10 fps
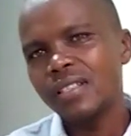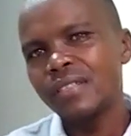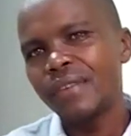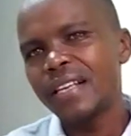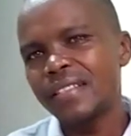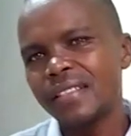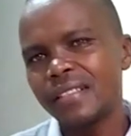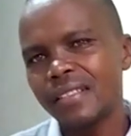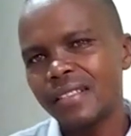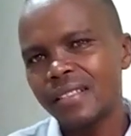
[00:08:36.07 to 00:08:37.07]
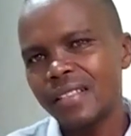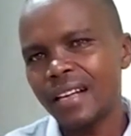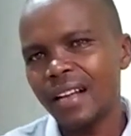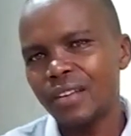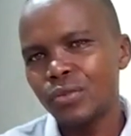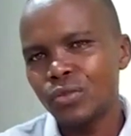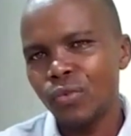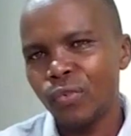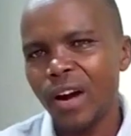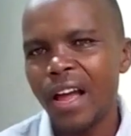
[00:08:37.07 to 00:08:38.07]
uh, fast food, uh, you know,
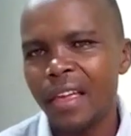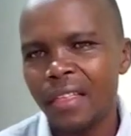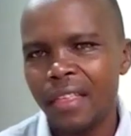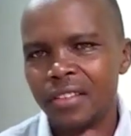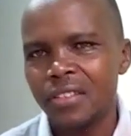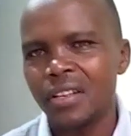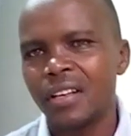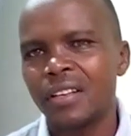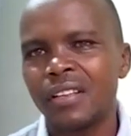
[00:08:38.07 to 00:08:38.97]
outlets.